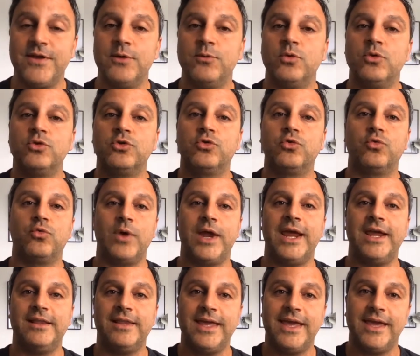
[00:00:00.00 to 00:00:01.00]
It will
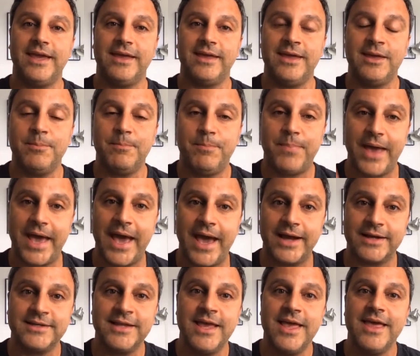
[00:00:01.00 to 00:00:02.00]
greatly
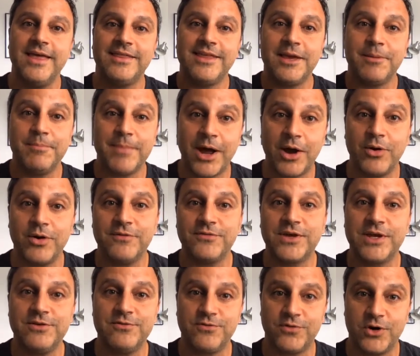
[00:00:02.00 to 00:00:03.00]
impact the amount of
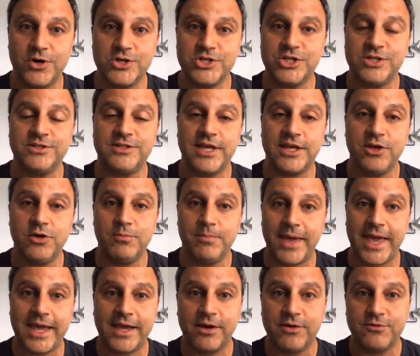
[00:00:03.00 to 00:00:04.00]
conversions that you
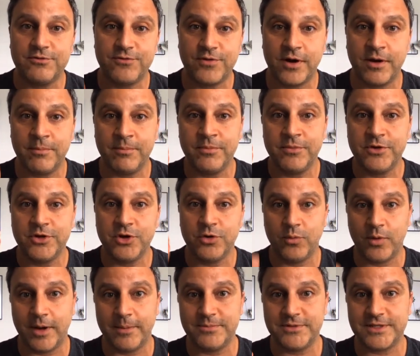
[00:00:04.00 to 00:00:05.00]
make from your
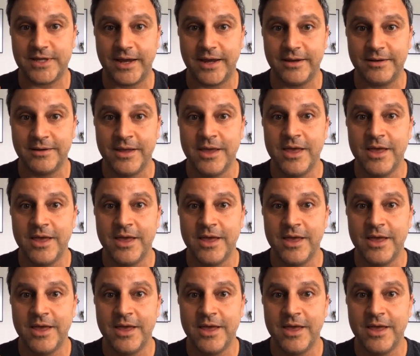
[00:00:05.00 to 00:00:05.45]
website.